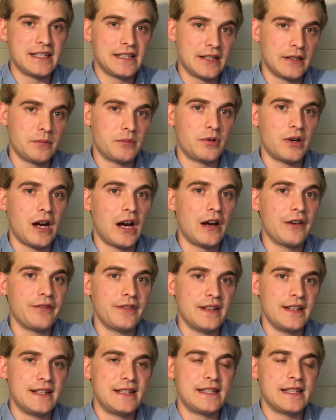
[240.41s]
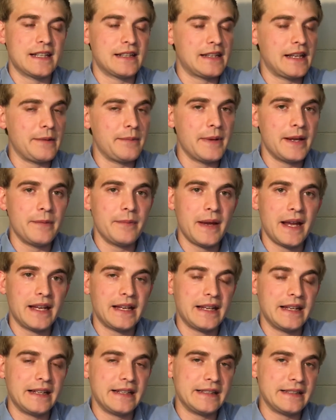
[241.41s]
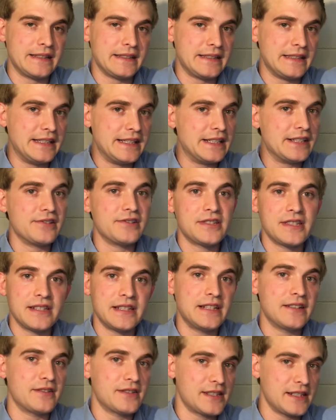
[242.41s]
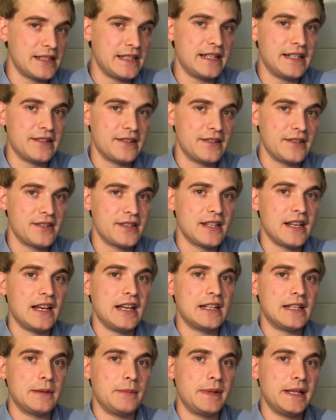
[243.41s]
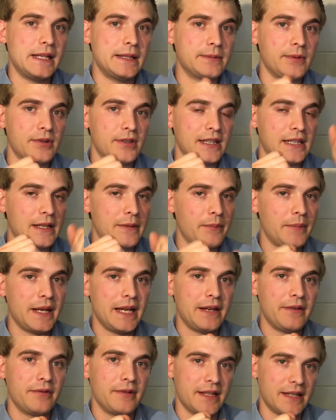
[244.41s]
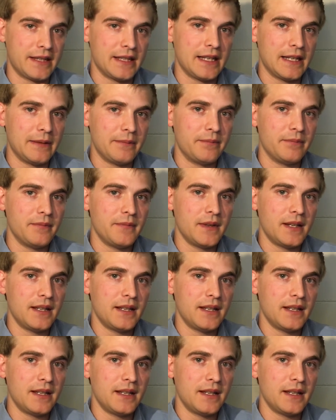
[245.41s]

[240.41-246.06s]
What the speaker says: their profits that they've been making years and years and years to be able to compete with them.